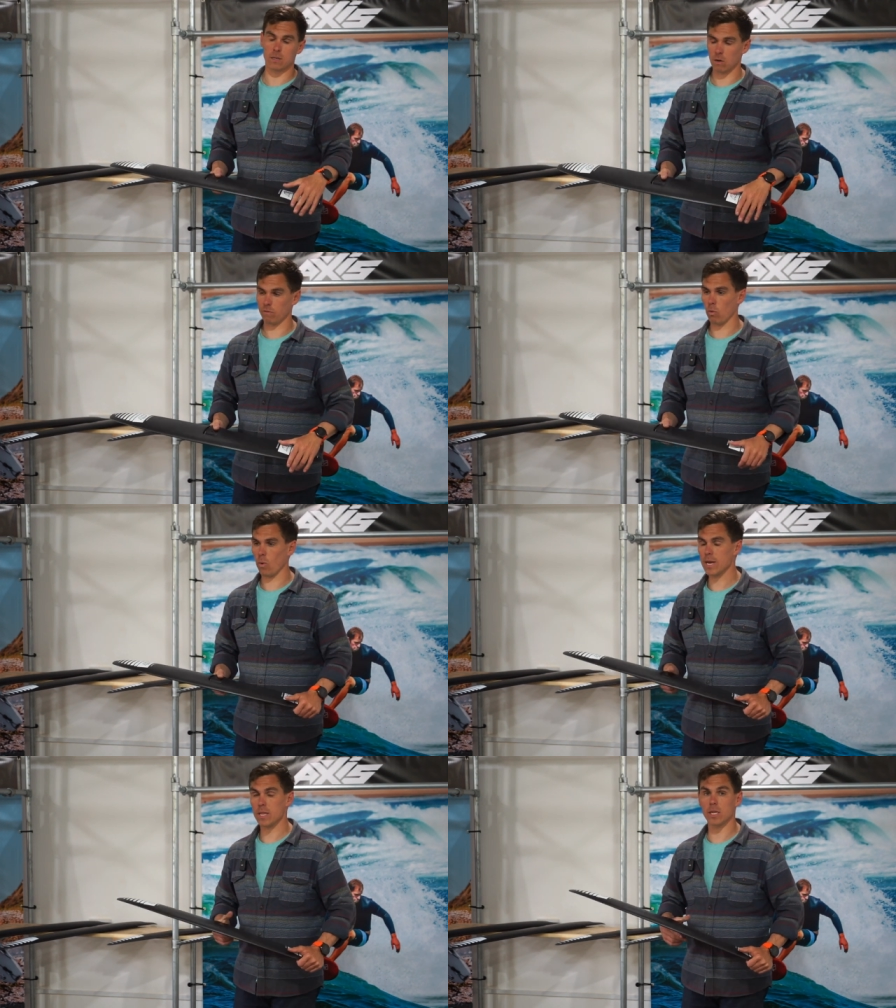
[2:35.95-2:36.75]
So for
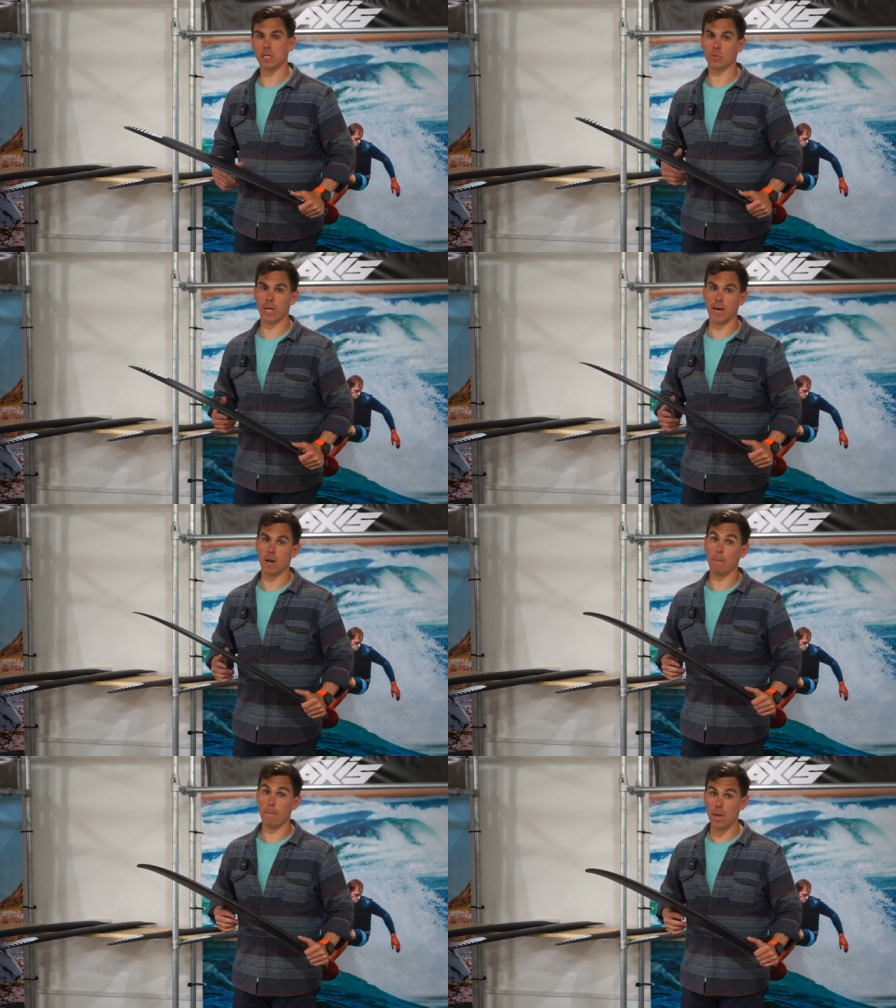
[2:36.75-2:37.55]
when things were
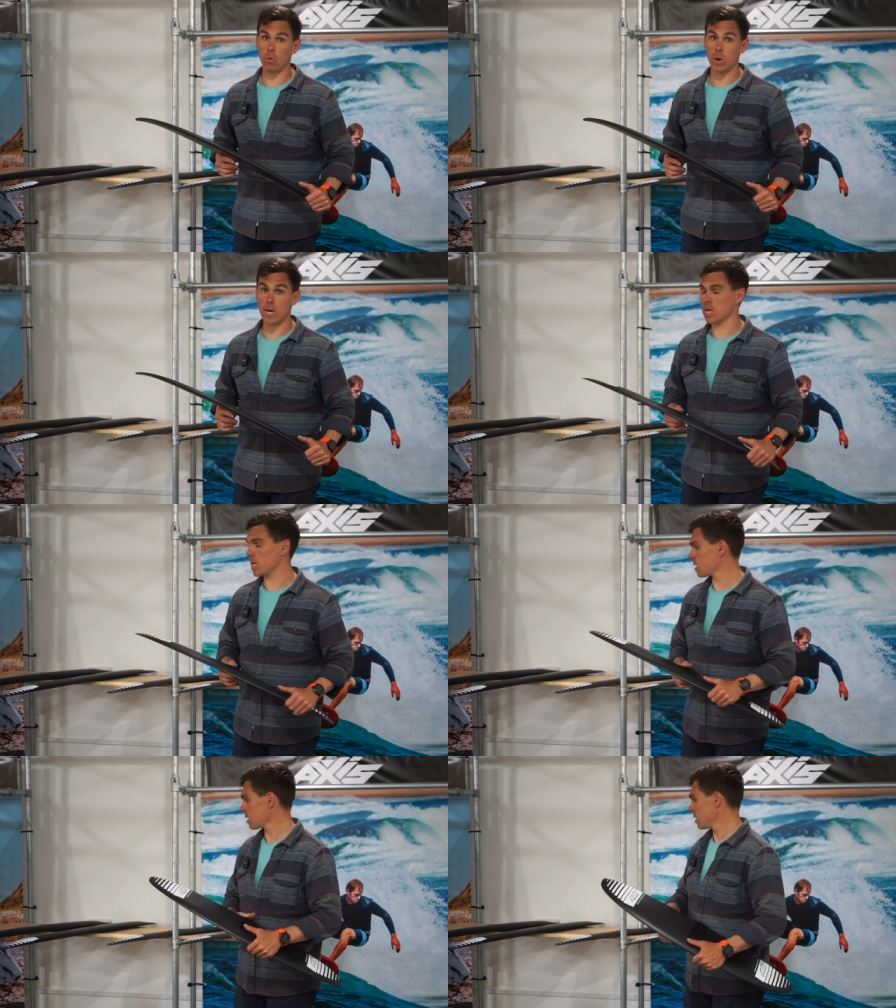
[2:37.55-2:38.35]
getting a bit
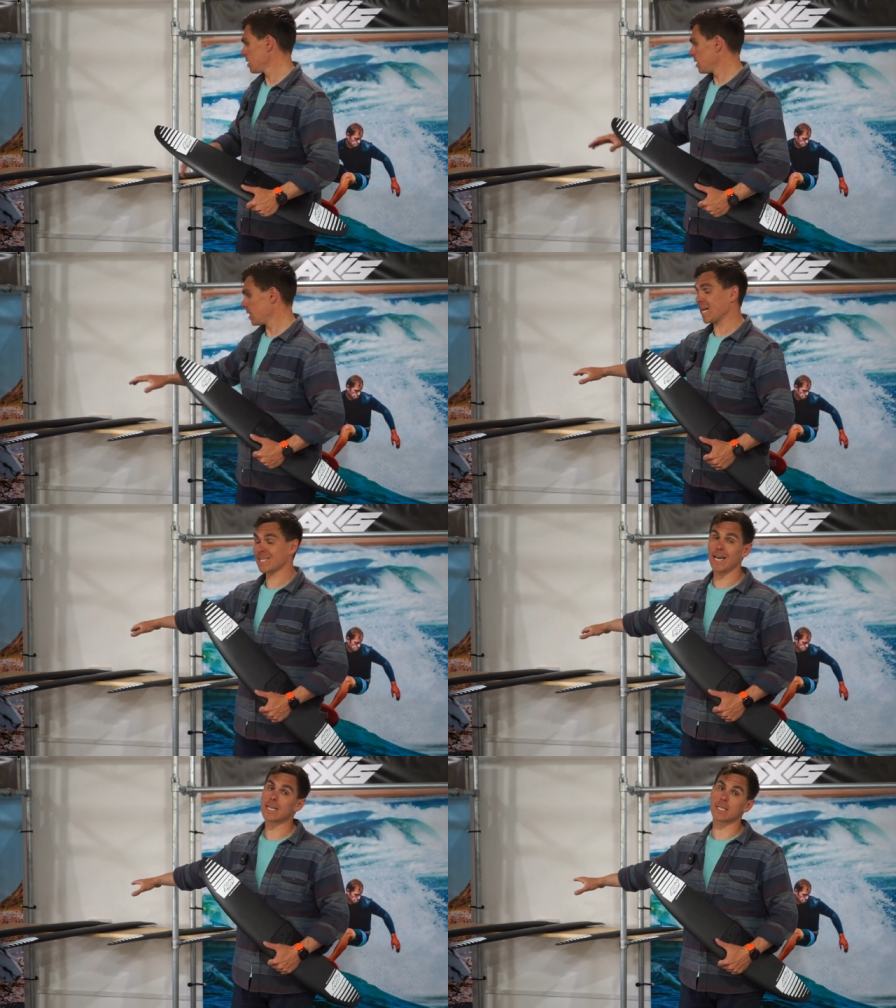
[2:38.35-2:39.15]
windy, that
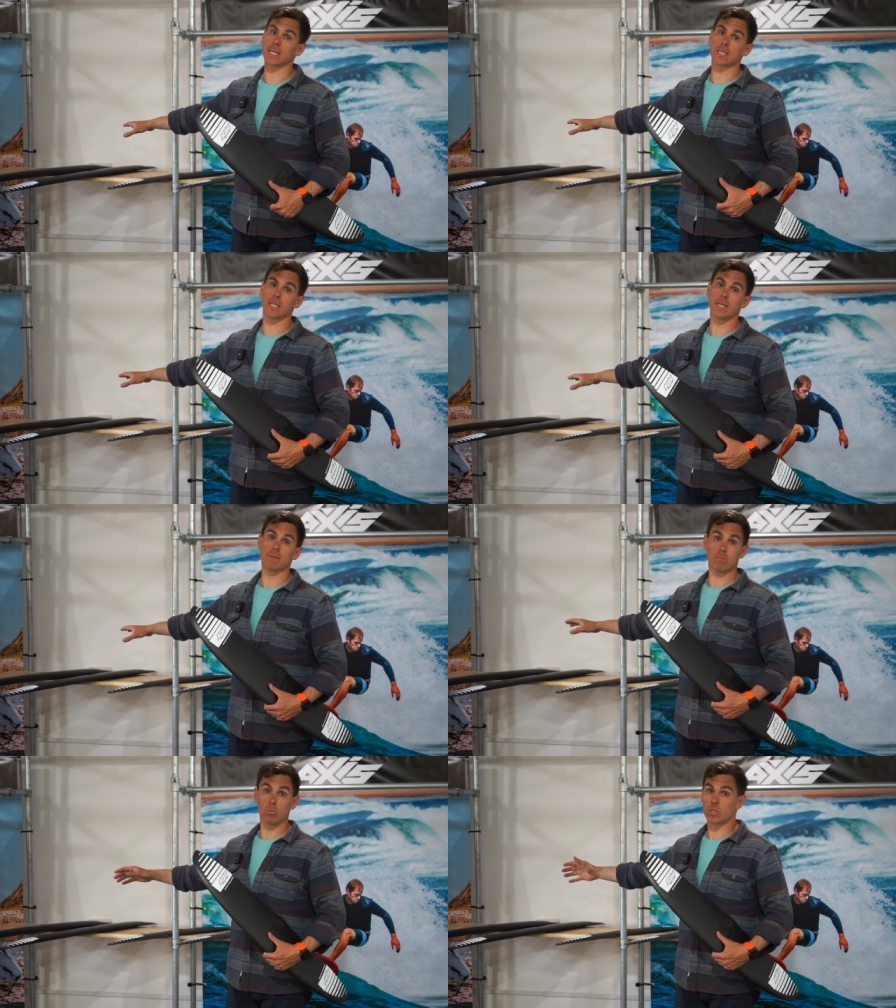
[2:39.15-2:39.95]

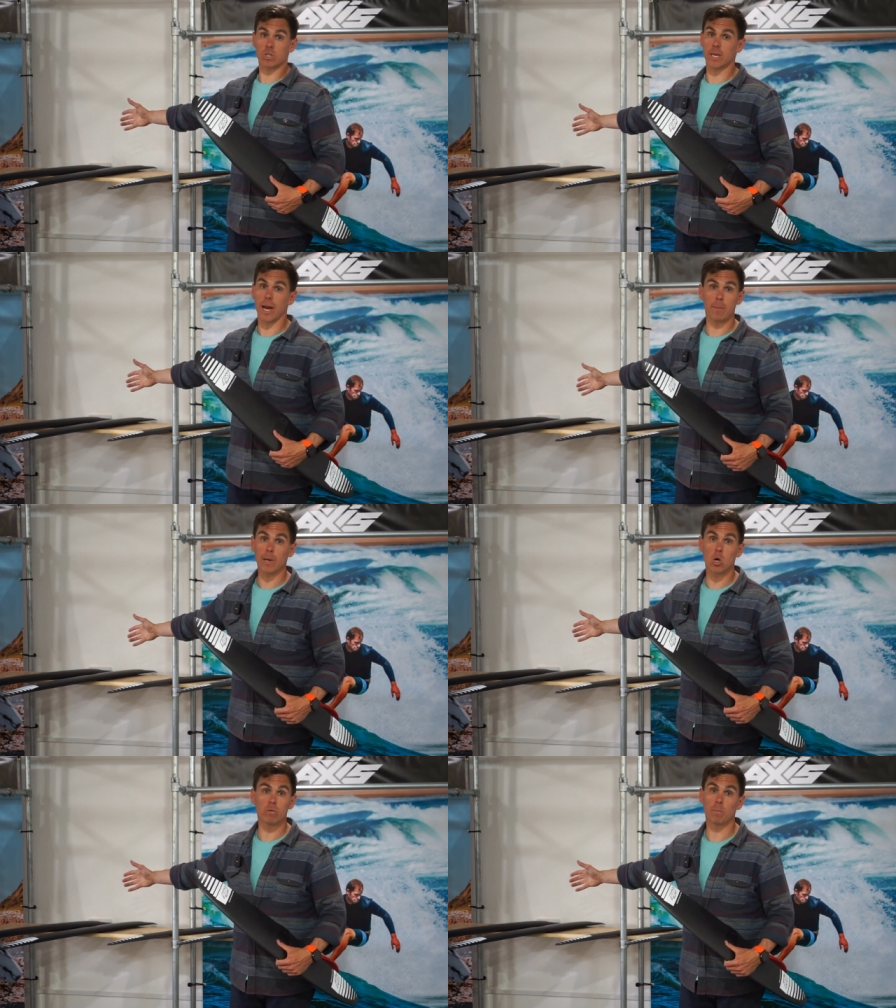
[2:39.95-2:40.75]
1060 was just getting a
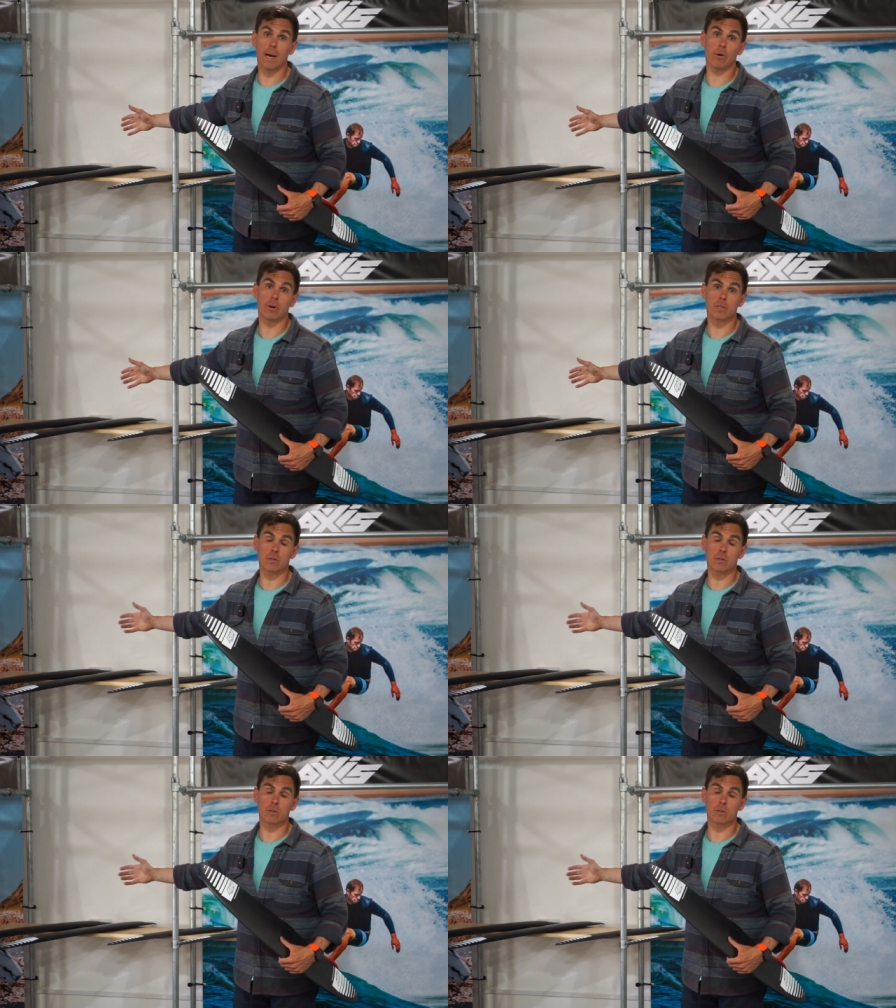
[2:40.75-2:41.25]
bit overpowered.